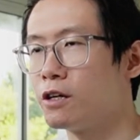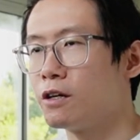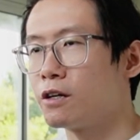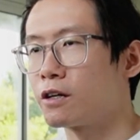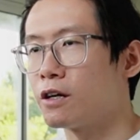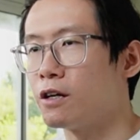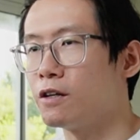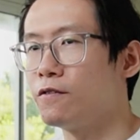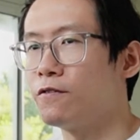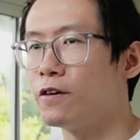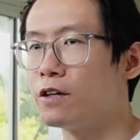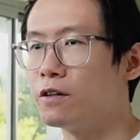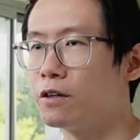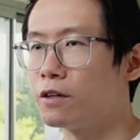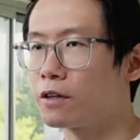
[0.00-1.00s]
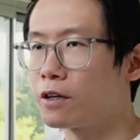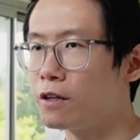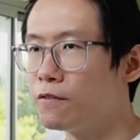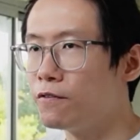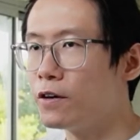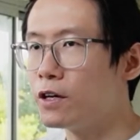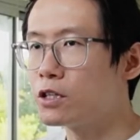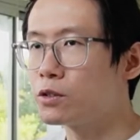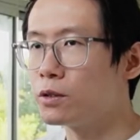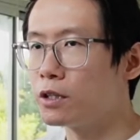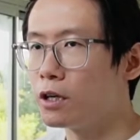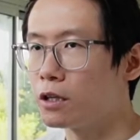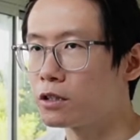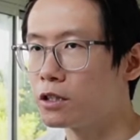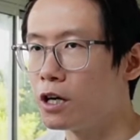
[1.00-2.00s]
can eventually
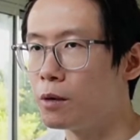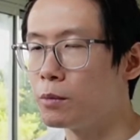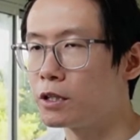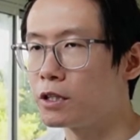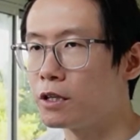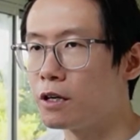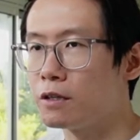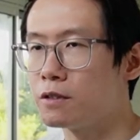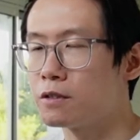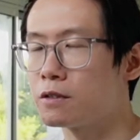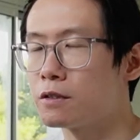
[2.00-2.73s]
automatize